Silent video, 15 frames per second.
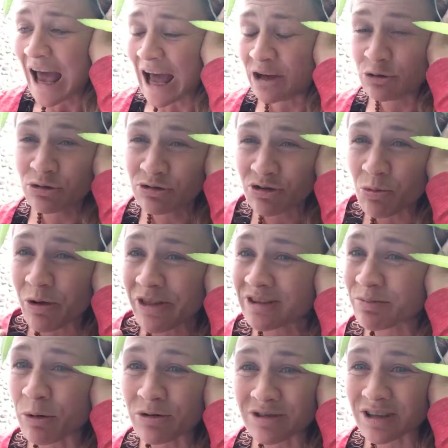and you choose the one
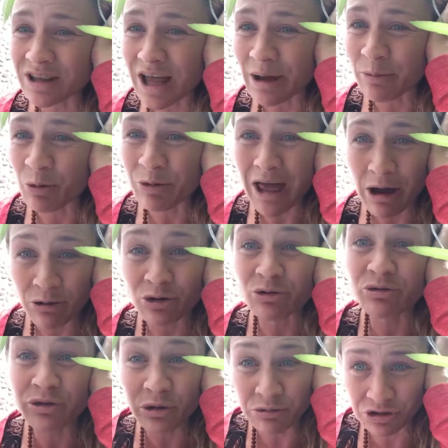that's most in alignment with how your
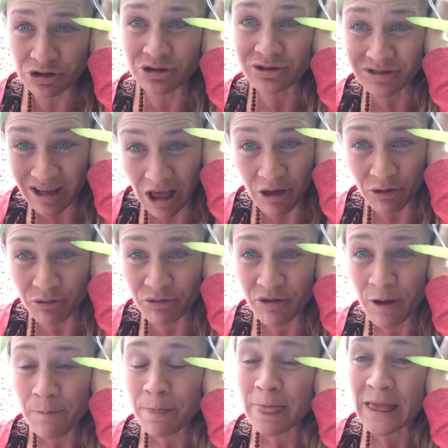future self
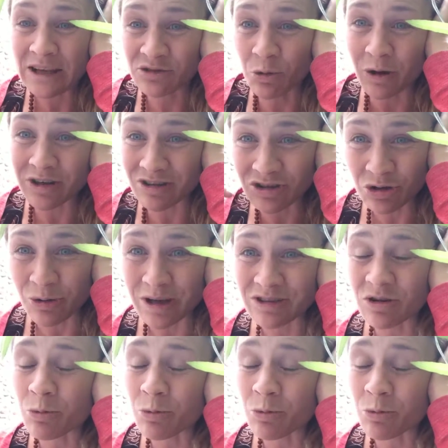is going to do it.